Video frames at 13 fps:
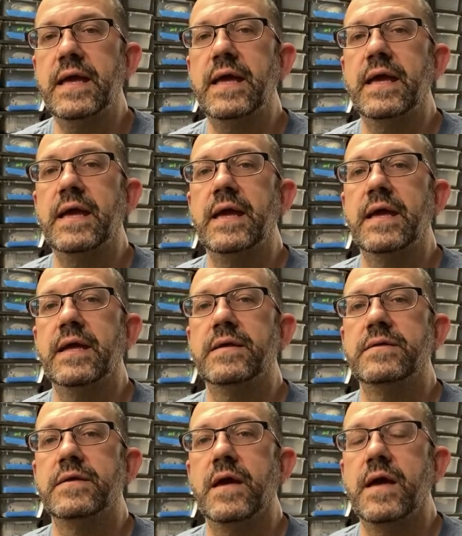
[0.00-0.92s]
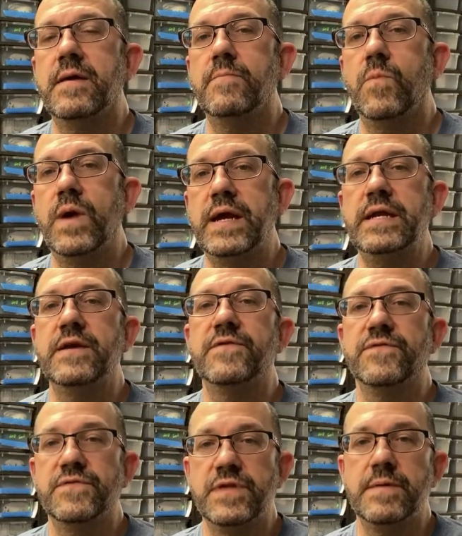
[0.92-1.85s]
and I am waiting
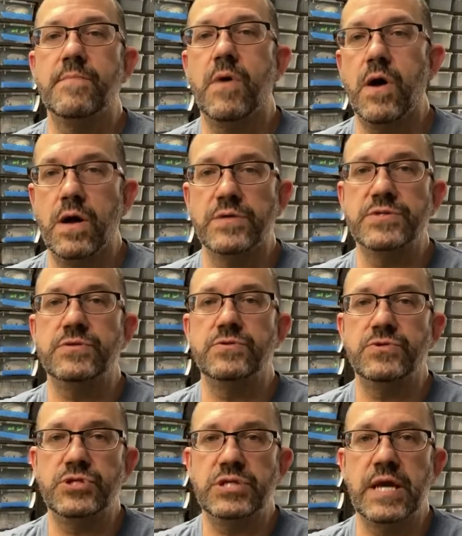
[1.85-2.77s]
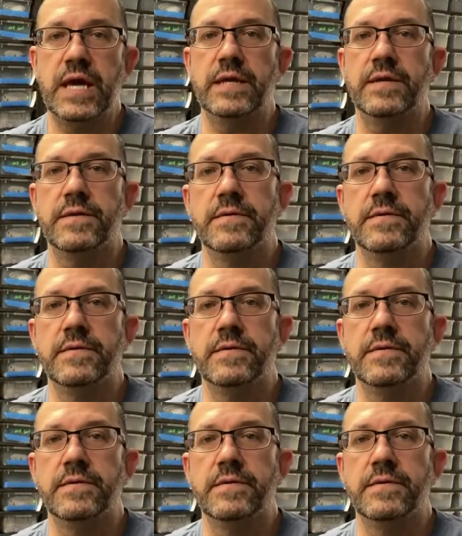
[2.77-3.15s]
for them all to shed.